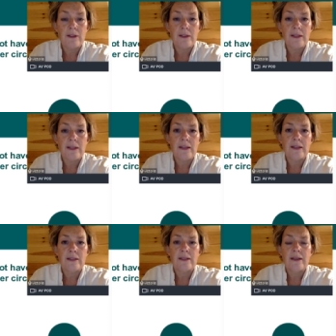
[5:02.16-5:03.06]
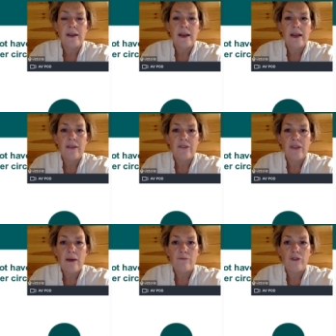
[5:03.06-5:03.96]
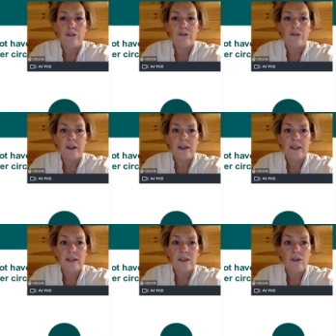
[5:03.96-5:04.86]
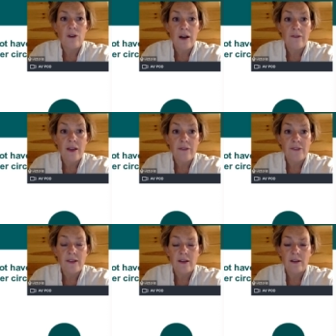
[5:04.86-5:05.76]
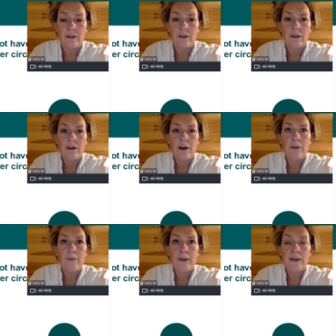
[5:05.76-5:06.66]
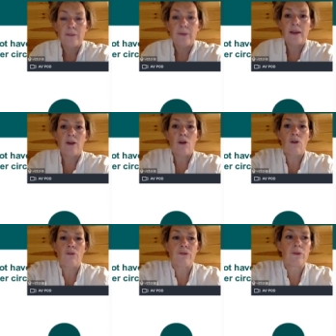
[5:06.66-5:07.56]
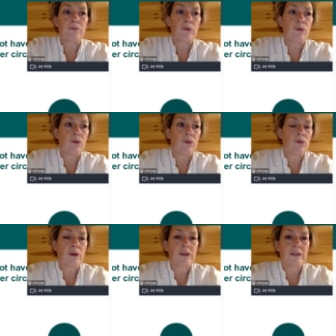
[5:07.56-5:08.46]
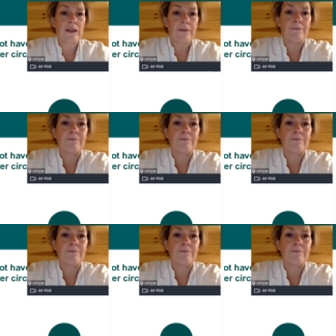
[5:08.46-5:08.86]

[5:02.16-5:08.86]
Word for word: can see this if the embryos created in your I V F cycle appear to be of poor quality.